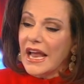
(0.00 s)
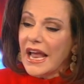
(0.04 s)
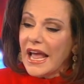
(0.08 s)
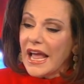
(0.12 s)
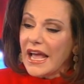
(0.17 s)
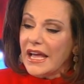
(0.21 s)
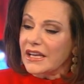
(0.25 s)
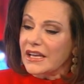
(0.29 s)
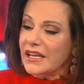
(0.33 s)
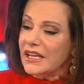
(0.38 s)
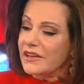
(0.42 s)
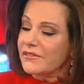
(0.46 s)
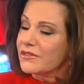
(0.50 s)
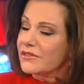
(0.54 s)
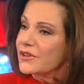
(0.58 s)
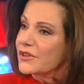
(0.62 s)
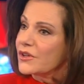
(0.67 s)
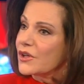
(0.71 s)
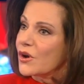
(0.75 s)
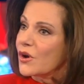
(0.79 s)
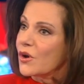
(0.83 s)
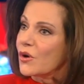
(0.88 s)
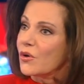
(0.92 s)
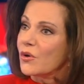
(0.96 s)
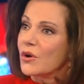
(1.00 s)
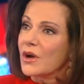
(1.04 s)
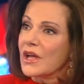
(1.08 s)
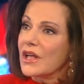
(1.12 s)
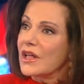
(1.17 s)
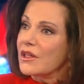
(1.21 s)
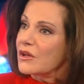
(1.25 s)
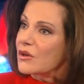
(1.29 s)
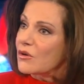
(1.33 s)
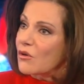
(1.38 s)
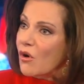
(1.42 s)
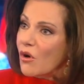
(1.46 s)
And even though
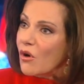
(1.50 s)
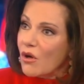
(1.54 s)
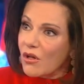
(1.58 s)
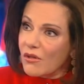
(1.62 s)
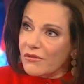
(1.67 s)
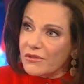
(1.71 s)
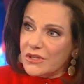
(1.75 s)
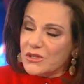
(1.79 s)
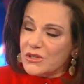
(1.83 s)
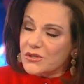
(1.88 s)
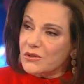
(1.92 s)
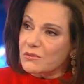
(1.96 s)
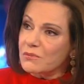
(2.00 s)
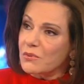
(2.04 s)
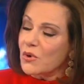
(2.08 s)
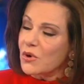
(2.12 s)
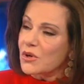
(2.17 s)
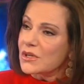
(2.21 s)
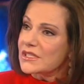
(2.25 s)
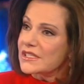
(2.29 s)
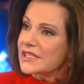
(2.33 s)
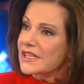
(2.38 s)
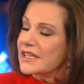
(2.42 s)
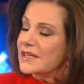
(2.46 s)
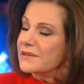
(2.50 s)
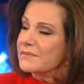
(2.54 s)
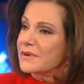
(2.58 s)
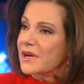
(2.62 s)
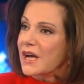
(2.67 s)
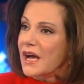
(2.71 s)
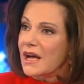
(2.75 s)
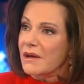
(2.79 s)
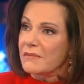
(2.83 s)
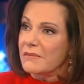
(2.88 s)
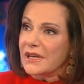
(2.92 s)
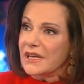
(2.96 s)
all these reports keep
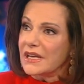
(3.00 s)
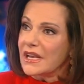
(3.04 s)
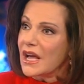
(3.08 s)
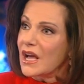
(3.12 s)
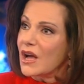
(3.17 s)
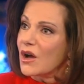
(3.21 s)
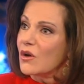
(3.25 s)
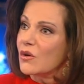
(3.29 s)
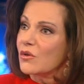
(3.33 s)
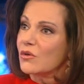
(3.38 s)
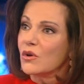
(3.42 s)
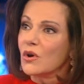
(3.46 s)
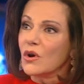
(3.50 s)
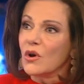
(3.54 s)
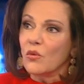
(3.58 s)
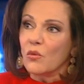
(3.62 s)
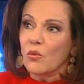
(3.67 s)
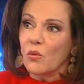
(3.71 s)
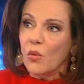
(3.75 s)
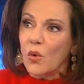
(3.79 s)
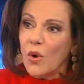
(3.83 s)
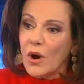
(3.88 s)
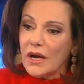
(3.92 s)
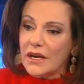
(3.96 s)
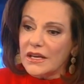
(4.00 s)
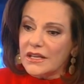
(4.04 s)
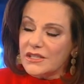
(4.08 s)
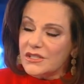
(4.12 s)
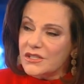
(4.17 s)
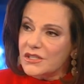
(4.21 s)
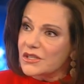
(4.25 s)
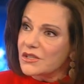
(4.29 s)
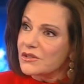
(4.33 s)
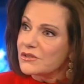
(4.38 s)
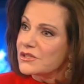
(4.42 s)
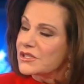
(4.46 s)
coming out, one
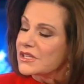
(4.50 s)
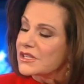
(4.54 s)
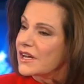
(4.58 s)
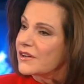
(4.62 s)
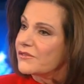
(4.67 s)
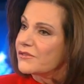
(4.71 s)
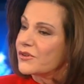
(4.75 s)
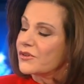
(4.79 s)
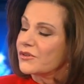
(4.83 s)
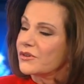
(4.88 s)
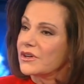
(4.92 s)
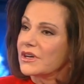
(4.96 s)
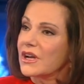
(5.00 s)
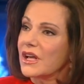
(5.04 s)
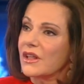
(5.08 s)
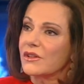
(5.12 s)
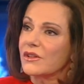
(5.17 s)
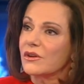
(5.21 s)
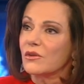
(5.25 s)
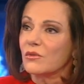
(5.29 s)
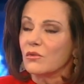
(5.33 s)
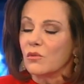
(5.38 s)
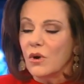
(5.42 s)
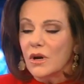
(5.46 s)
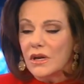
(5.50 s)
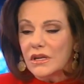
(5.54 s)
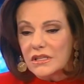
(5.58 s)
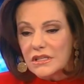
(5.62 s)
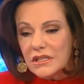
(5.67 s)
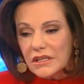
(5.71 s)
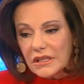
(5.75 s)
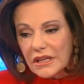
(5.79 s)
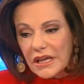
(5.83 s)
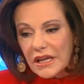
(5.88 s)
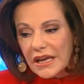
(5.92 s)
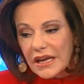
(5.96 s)
excuse after another, one
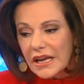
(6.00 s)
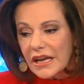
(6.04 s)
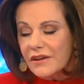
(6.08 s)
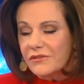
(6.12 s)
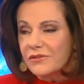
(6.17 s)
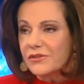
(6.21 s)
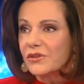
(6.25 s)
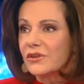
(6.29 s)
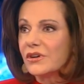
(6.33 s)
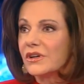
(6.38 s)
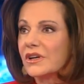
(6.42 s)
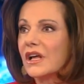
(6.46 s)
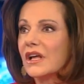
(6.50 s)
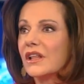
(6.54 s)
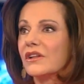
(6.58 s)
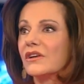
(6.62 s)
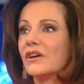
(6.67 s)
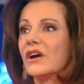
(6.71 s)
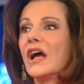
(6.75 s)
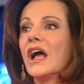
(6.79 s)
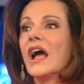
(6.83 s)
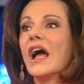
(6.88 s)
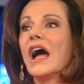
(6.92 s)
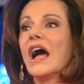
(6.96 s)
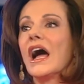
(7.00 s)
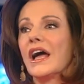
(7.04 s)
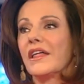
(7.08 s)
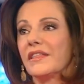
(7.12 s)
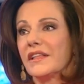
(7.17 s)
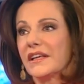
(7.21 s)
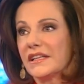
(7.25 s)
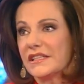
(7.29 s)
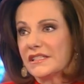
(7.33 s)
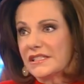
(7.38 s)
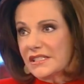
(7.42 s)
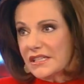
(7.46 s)
delay after another, I
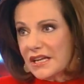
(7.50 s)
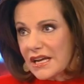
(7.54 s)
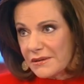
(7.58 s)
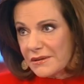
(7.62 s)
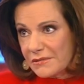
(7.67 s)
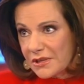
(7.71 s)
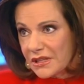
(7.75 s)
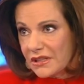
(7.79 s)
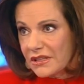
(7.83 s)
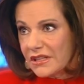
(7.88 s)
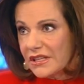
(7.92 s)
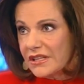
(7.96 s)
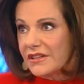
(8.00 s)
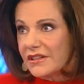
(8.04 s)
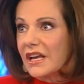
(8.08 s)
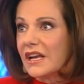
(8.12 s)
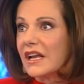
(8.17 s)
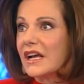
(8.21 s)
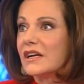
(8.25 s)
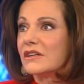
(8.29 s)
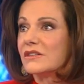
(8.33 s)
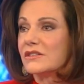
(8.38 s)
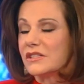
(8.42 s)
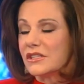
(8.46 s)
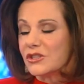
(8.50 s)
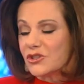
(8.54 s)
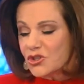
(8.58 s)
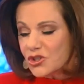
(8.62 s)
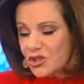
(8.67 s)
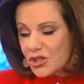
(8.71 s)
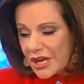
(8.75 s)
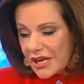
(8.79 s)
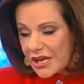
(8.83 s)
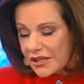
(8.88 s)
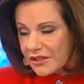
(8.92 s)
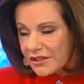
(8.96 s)
think it's time to clean that house and
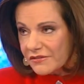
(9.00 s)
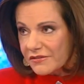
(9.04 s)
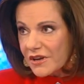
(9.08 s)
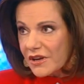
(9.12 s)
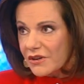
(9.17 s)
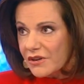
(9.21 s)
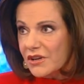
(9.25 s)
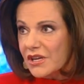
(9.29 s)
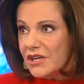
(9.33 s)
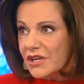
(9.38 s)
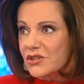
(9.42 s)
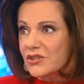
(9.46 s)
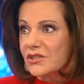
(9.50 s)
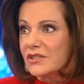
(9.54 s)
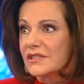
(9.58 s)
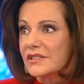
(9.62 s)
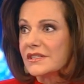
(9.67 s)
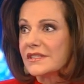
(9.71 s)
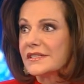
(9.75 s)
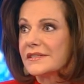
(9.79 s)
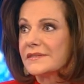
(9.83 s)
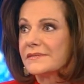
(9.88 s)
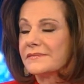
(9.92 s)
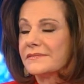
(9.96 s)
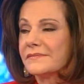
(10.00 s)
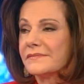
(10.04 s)
shake the foundations.